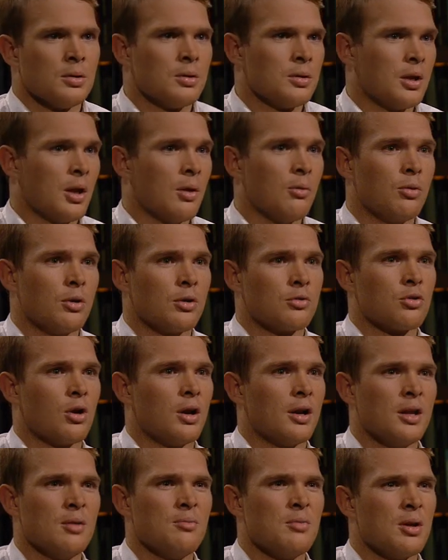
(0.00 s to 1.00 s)
would have tried
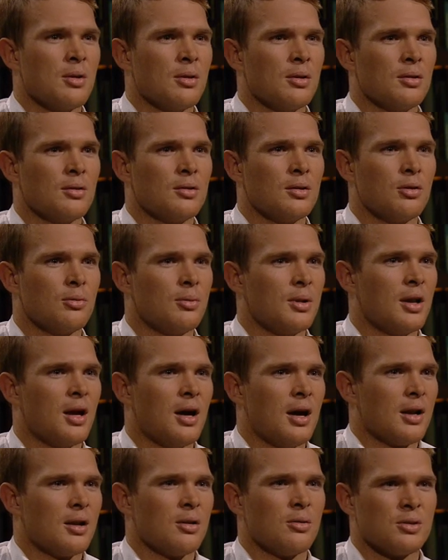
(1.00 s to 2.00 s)
to hit me a little bit
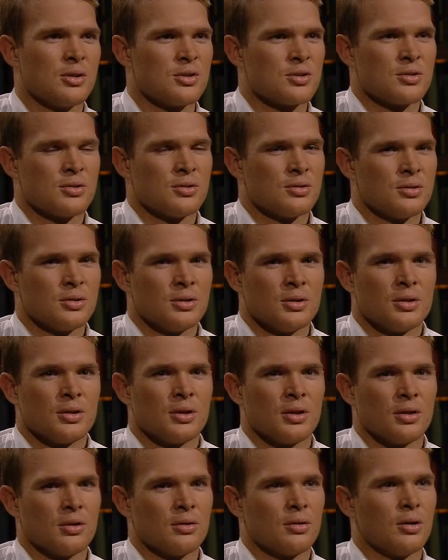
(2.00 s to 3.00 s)
harder, which
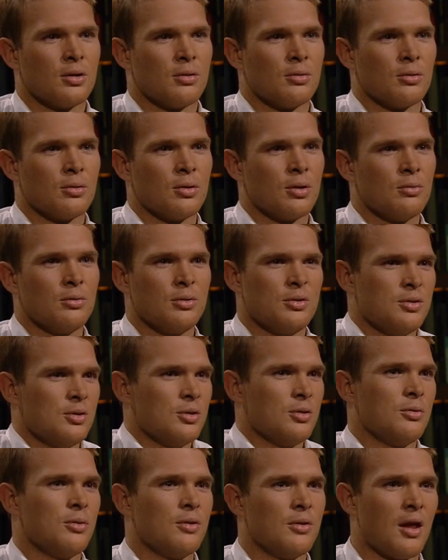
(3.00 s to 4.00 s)
I would
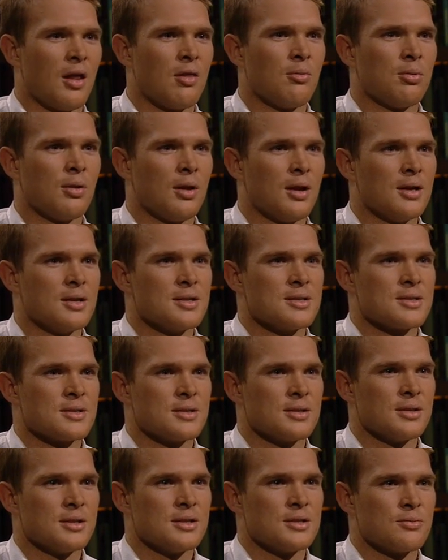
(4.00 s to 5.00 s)
do with other players
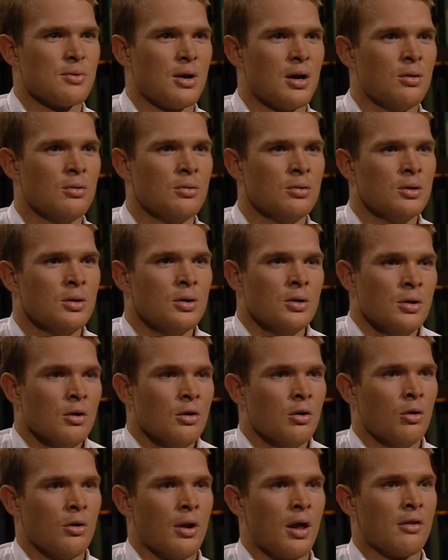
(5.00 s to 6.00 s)
as well,
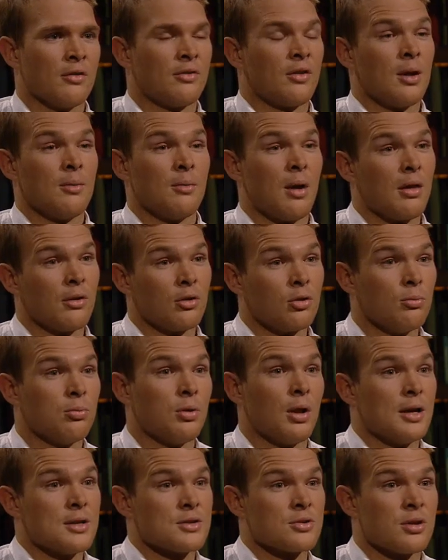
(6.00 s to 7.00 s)
on other good
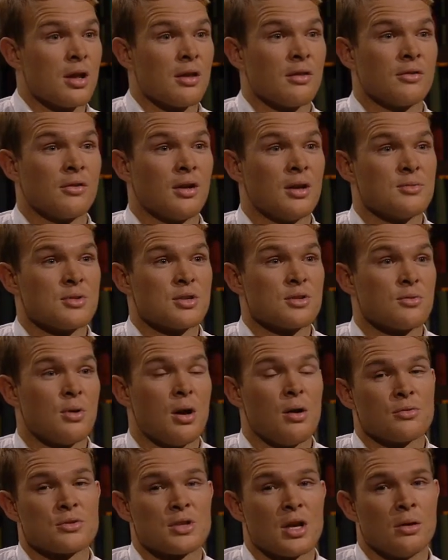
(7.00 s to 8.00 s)
players on other teams as
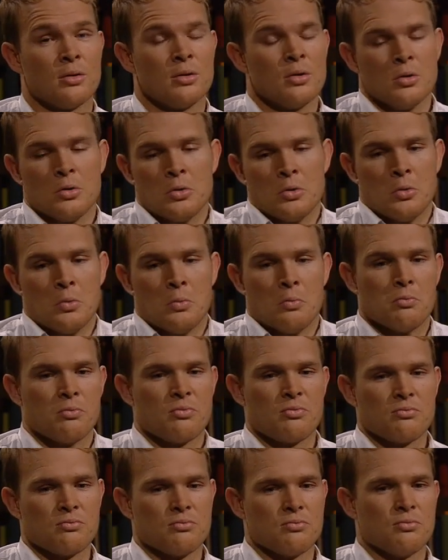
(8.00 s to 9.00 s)
well. So
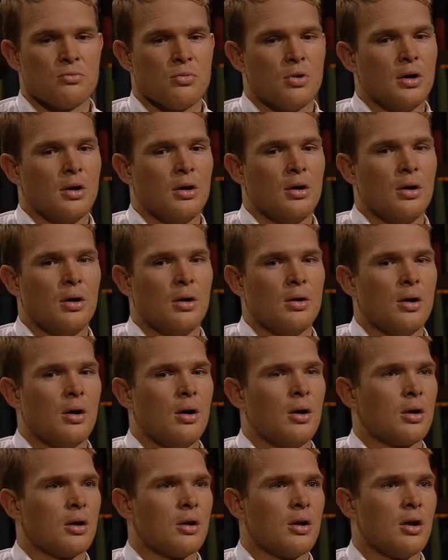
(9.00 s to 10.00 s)

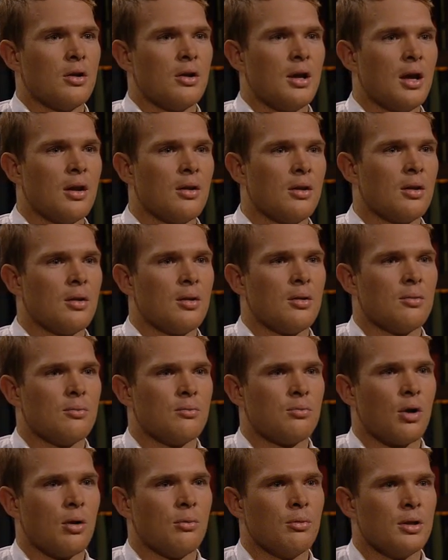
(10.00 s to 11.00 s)
I got no doubt that
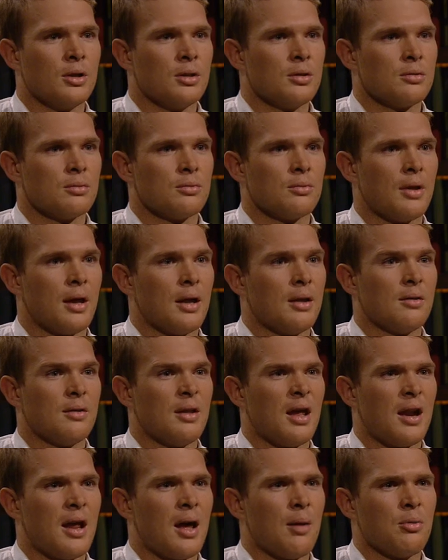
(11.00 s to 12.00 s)
probably that
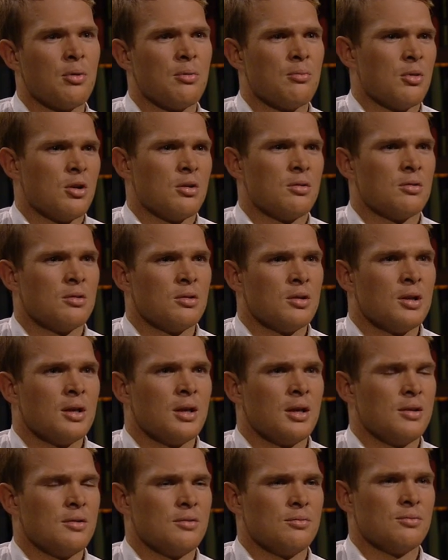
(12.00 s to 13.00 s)
happened, but
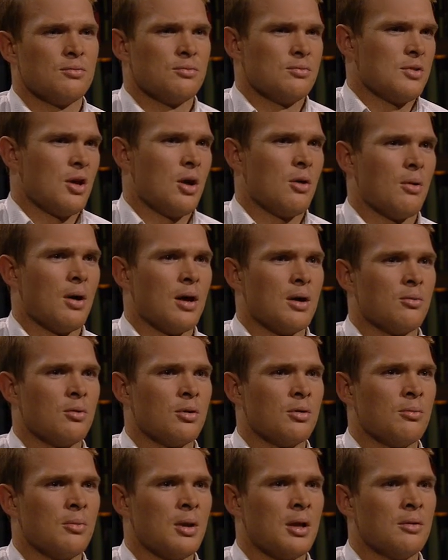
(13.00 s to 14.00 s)
no way he would
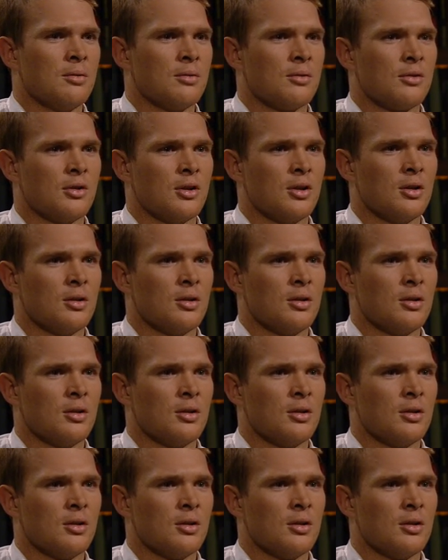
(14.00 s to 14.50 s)
have meant to.